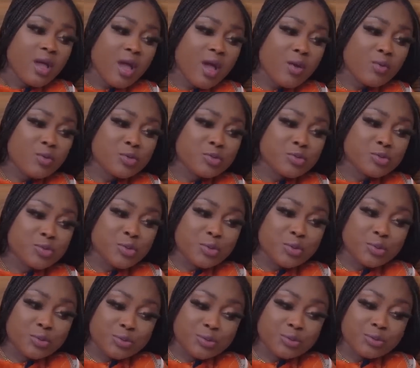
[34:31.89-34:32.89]
I was
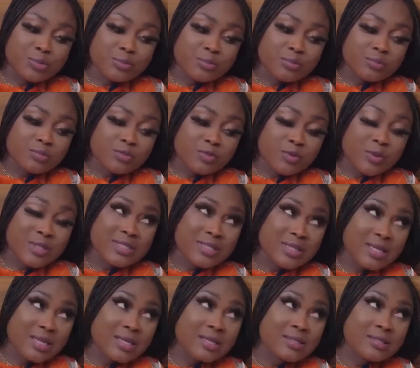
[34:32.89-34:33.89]
told you were
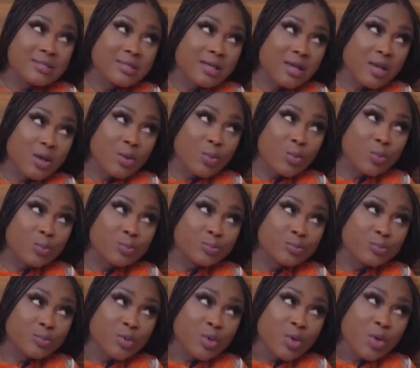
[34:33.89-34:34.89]
seen in town
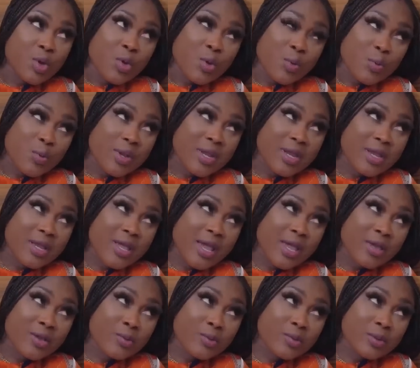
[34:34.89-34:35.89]
with a
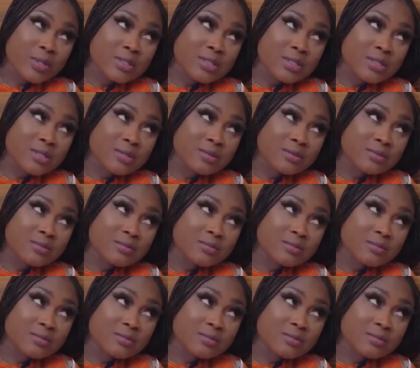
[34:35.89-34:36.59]
guy. Who is he?